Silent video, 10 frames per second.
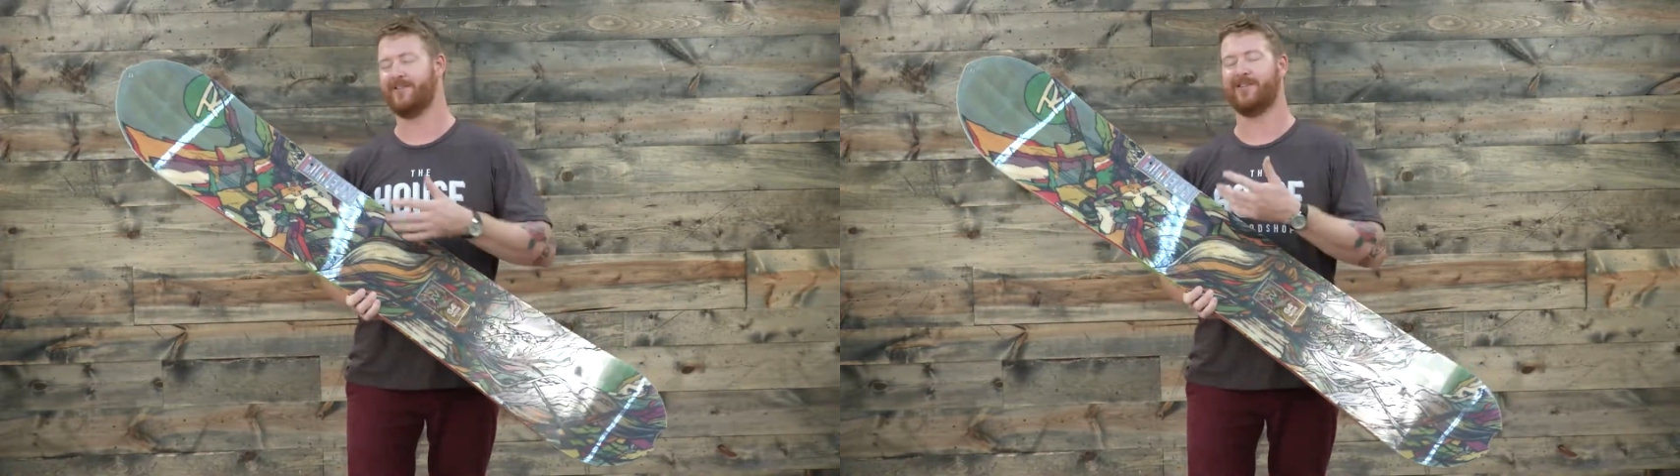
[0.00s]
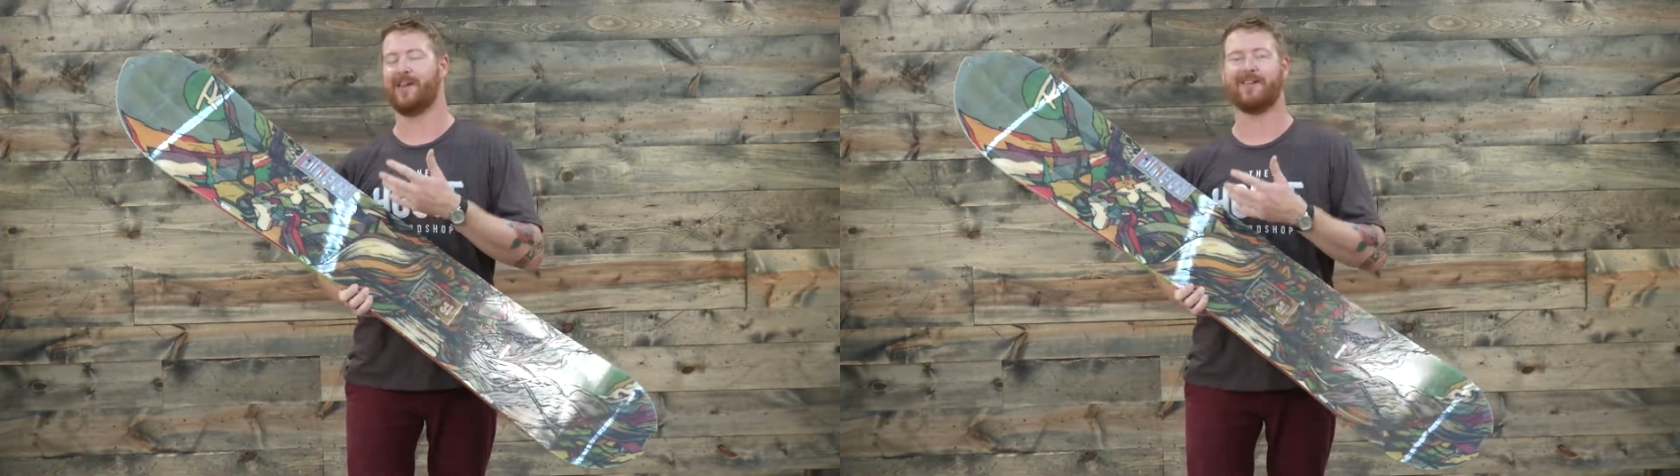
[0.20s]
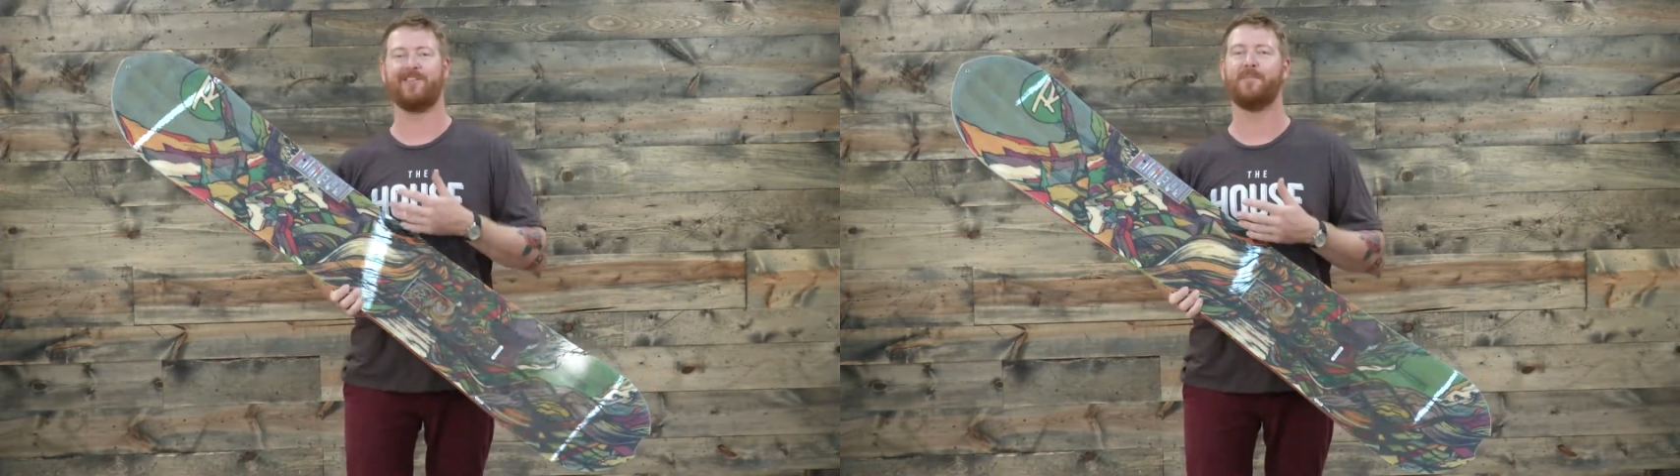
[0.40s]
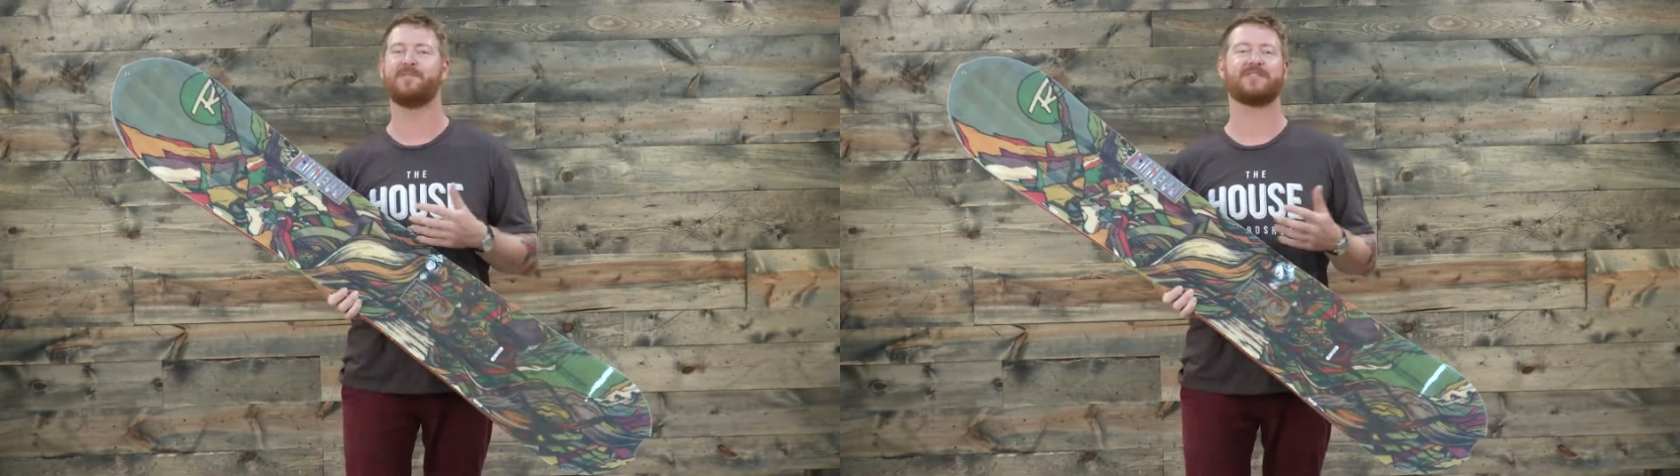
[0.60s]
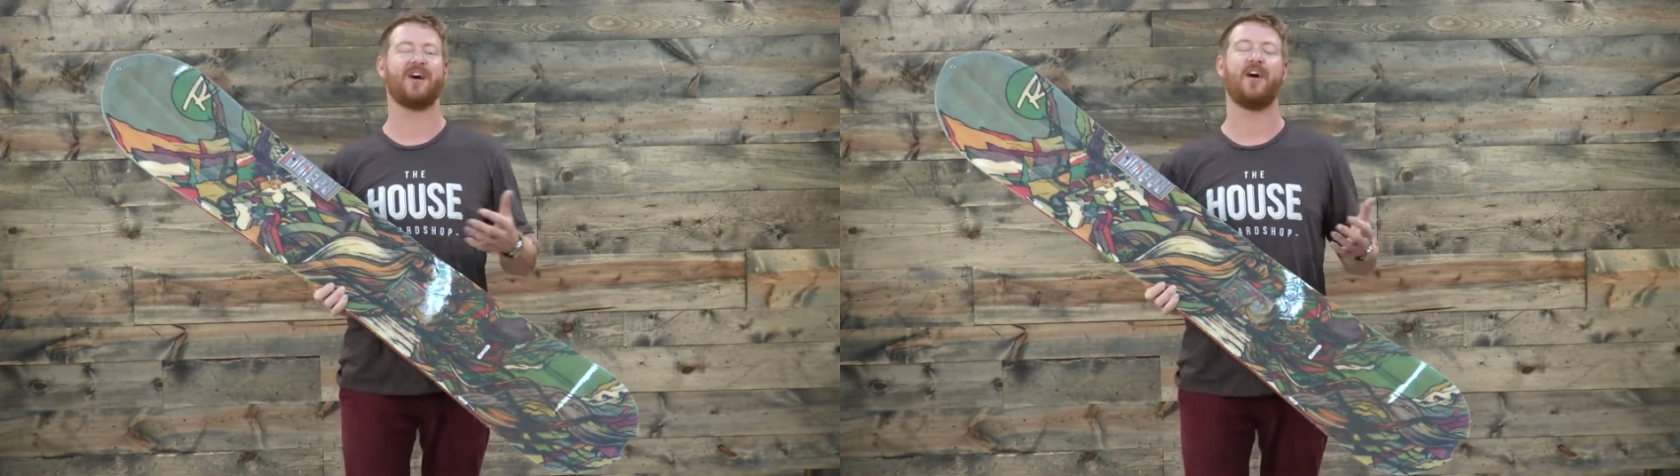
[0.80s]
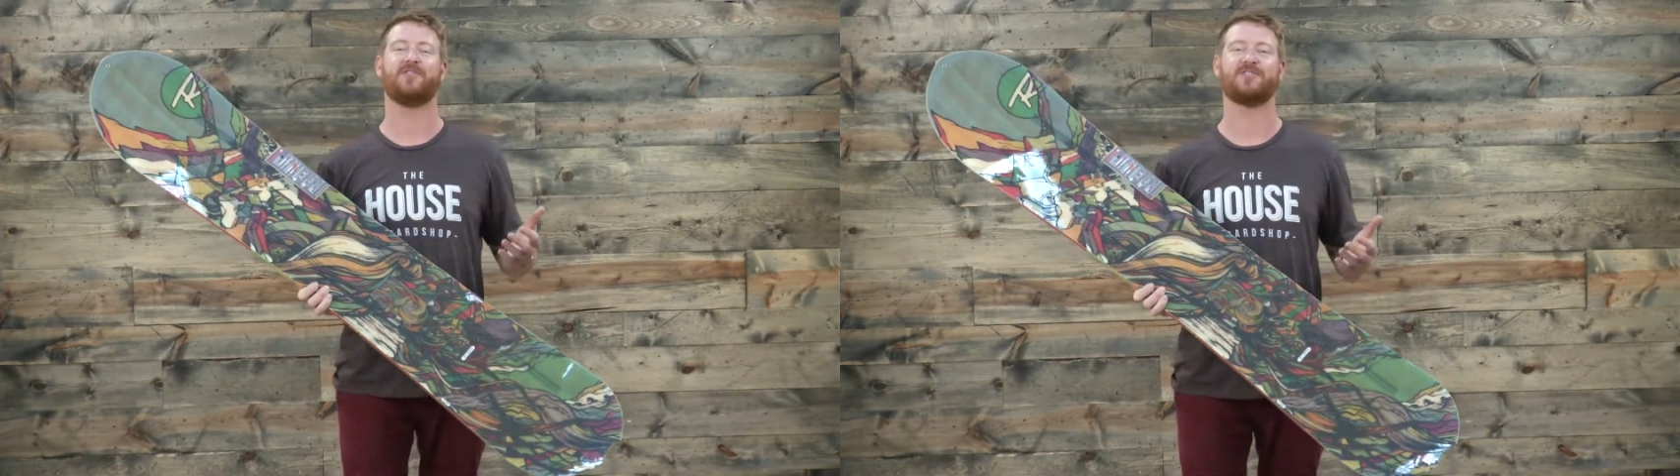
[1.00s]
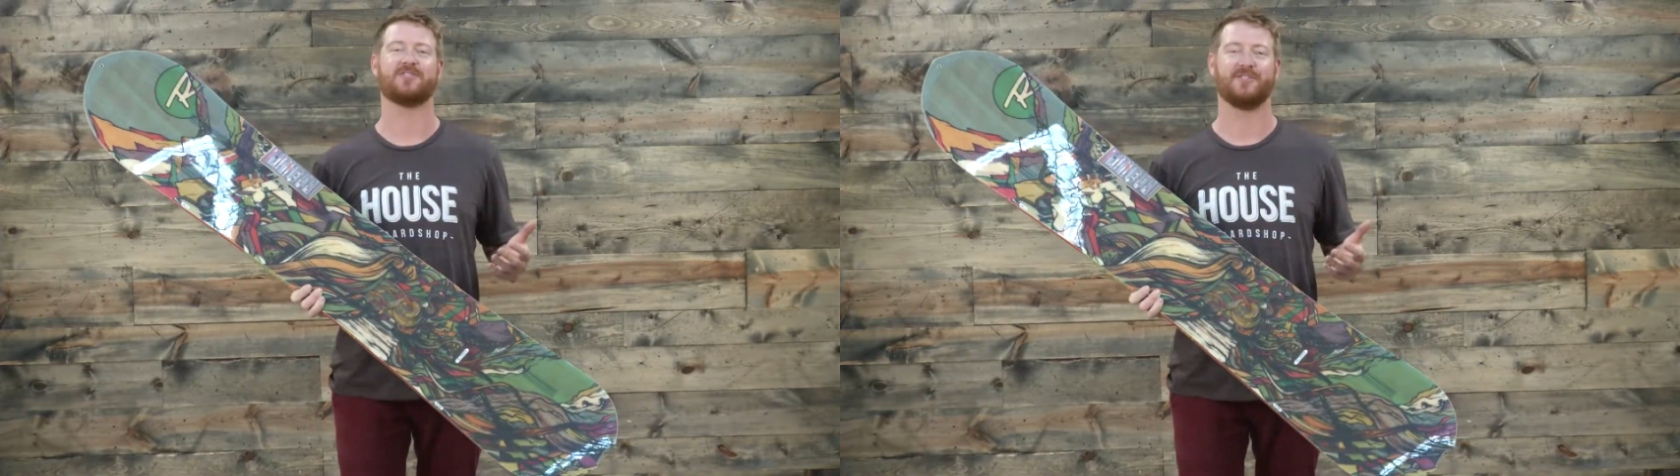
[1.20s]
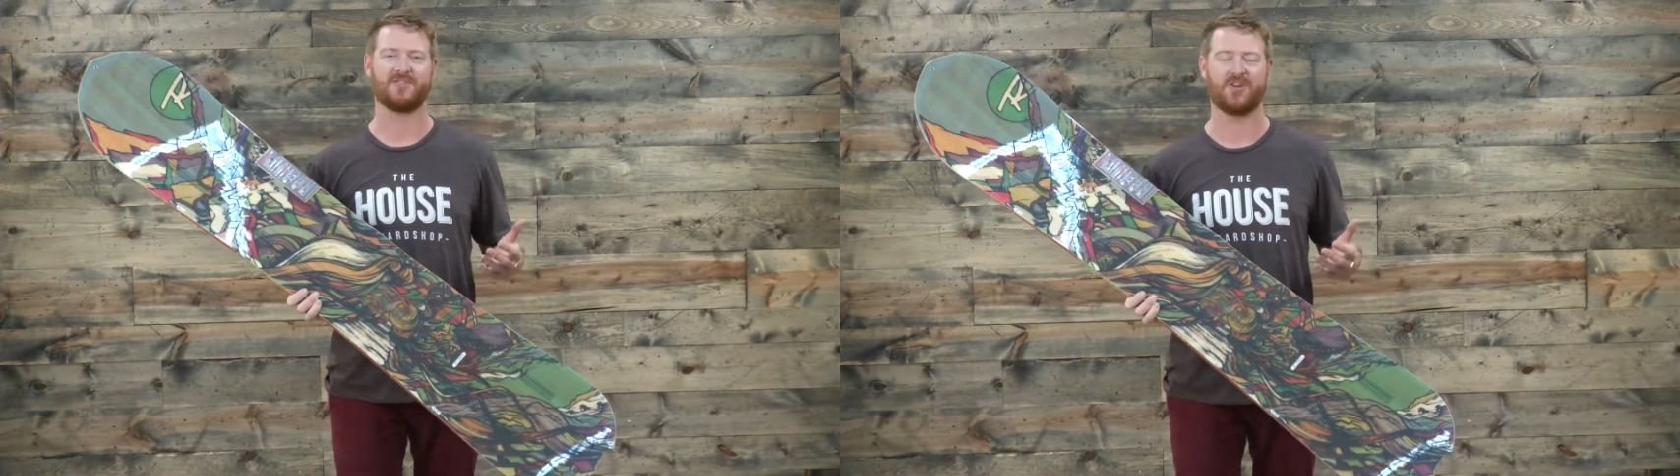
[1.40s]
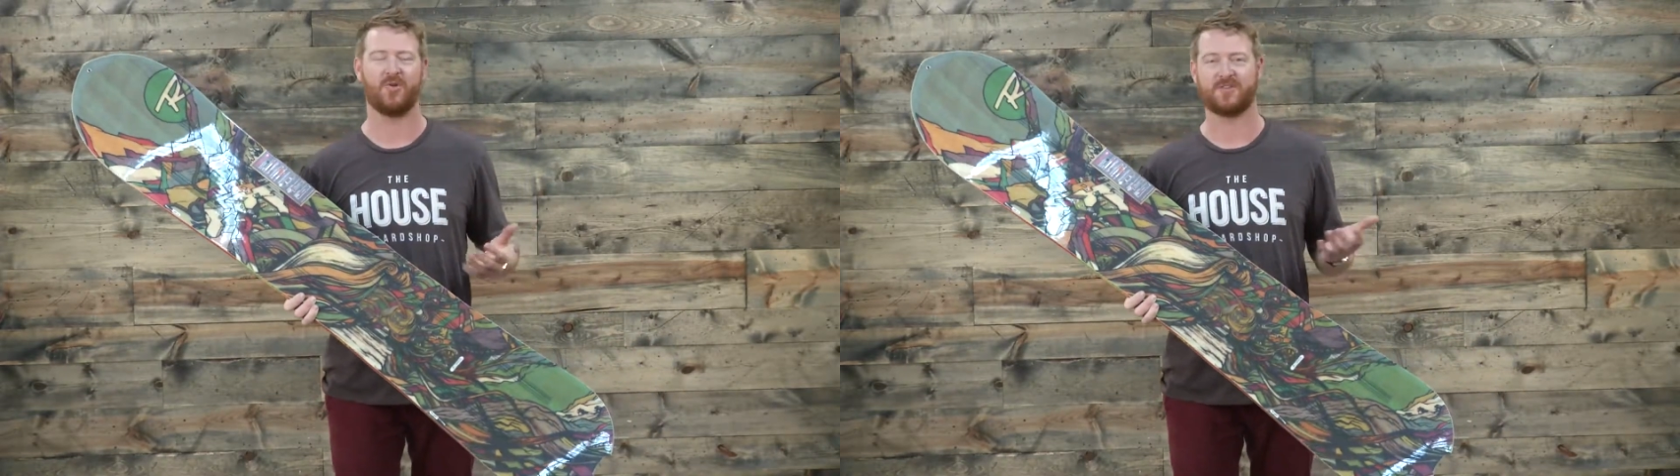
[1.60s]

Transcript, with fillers: like the softest of snow.